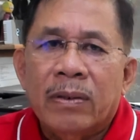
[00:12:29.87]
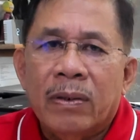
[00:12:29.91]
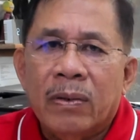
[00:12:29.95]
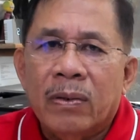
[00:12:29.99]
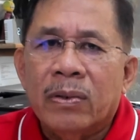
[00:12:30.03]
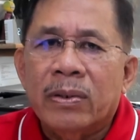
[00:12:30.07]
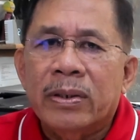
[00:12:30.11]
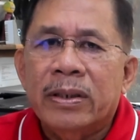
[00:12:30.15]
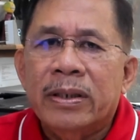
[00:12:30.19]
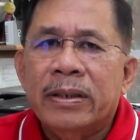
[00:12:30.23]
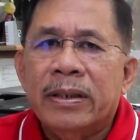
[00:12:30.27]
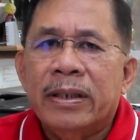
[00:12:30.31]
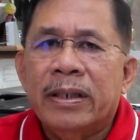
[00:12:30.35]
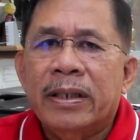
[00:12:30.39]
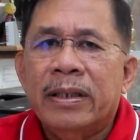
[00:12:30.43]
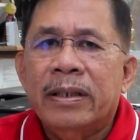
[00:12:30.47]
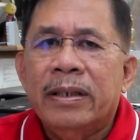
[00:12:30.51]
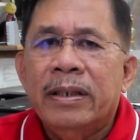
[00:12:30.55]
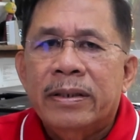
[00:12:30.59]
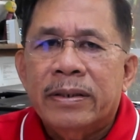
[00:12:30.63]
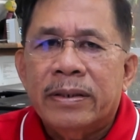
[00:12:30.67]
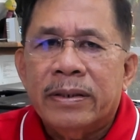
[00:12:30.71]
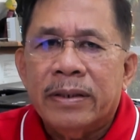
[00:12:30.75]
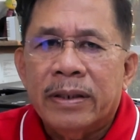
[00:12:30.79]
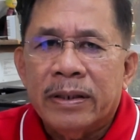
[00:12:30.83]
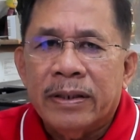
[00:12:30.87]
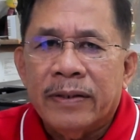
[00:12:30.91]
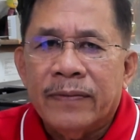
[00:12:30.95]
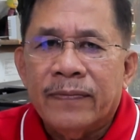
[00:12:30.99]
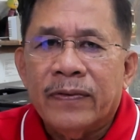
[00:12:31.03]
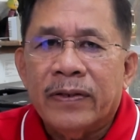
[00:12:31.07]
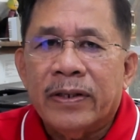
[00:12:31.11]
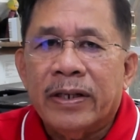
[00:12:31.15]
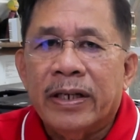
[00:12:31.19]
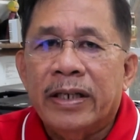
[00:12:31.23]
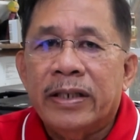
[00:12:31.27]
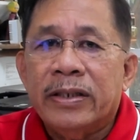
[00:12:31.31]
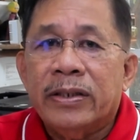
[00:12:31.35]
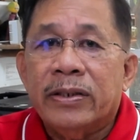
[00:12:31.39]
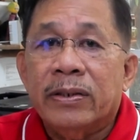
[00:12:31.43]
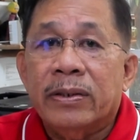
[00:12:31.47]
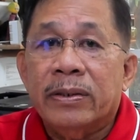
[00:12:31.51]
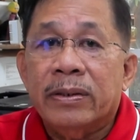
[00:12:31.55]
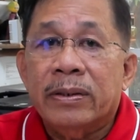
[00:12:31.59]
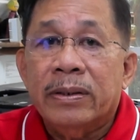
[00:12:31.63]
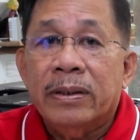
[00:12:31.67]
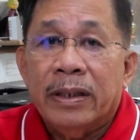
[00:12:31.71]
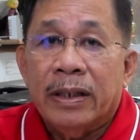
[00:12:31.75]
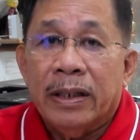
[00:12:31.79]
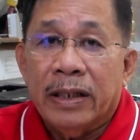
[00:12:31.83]
or in a
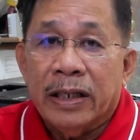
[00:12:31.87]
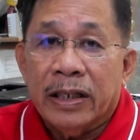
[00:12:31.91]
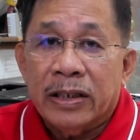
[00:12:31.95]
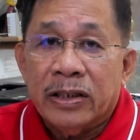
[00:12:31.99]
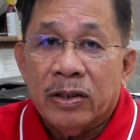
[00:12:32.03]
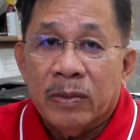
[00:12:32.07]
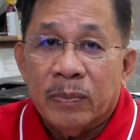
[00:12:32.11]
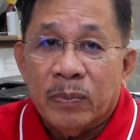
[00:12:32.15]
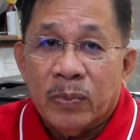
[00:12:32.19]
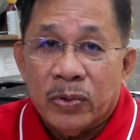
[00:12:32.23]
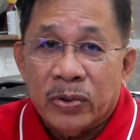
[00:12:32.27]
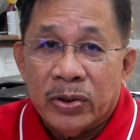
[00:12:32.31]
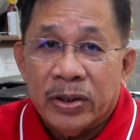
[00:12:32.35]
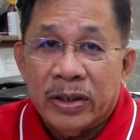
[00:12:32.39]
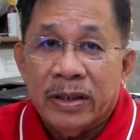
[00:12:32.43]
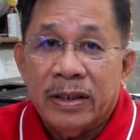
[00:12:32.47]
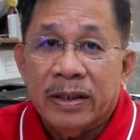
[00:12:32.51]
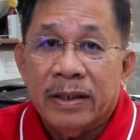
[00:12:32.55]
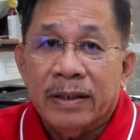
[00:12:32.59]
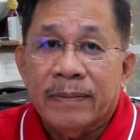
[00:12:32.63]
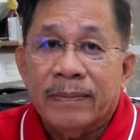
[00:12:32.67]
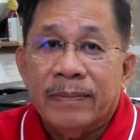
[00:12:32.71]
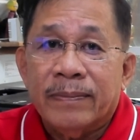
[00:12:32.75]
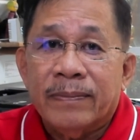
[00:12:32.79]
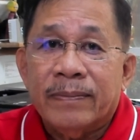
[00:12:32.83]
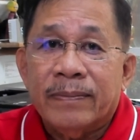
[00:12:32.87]
certification election proceeding.